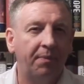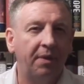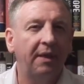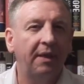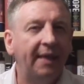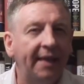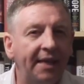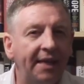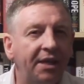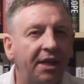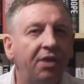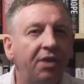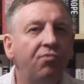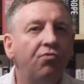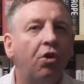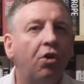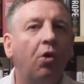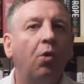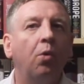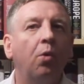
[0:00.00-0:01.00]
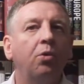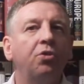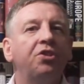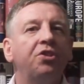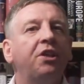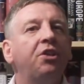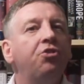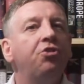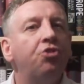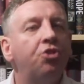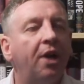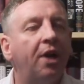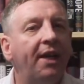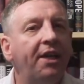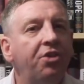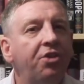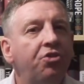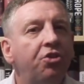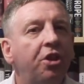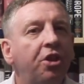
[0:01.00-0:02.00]
leading roles in
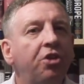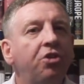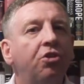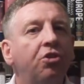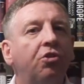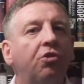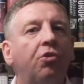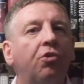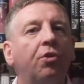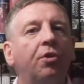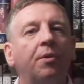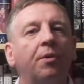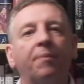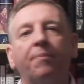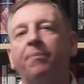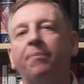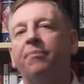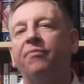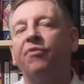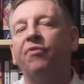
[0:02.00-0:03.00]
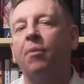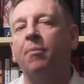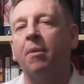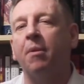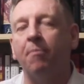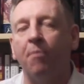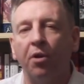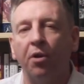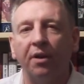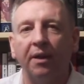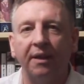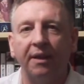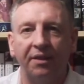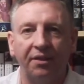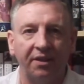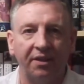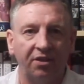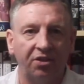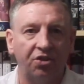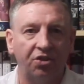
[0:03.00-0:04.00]
changing Europe from a
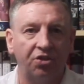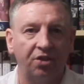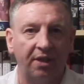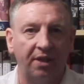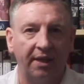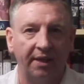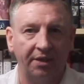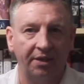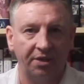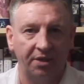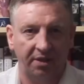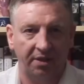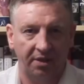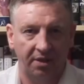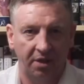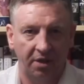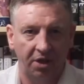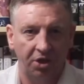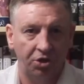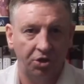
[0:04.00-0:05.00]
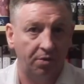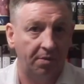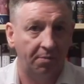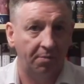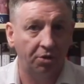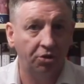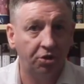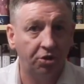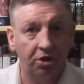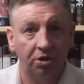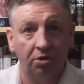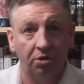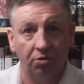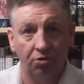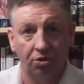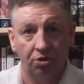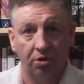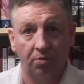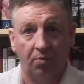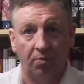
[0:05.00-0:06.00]
monolithic society to a
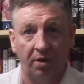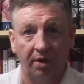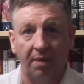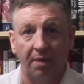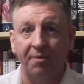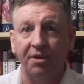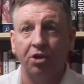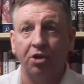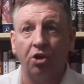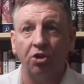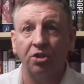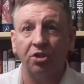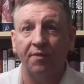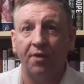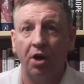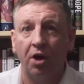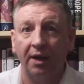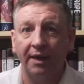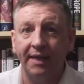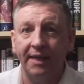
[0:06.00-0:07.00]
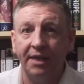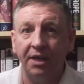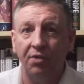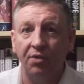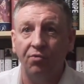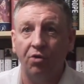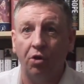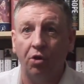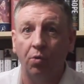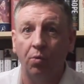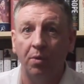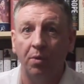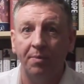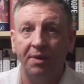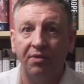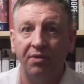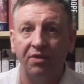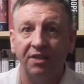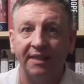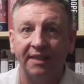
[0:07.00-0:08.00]
multicultural one. And because of our leading role, we'll
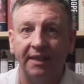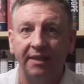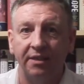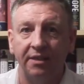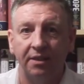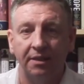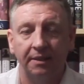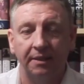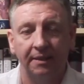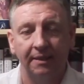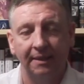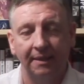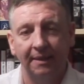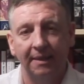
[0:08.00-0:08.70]
be resented.